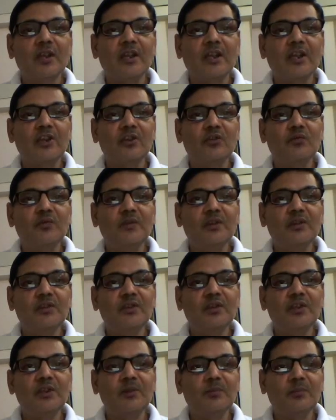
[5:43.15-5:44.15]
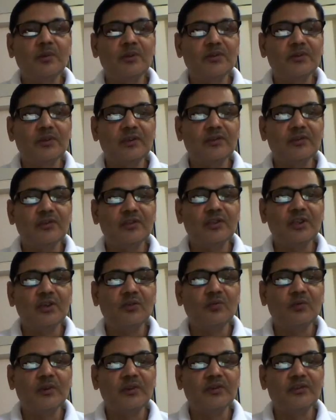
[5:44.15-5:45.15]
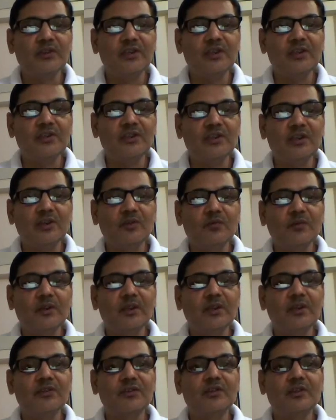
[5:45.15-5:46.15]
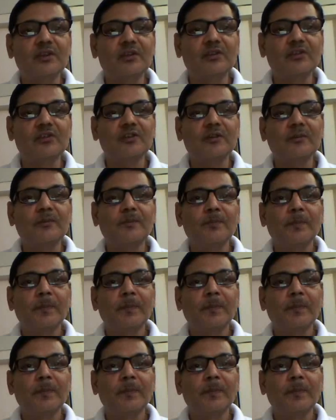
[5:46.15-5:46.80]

and Vg represents the vestigial wing structure.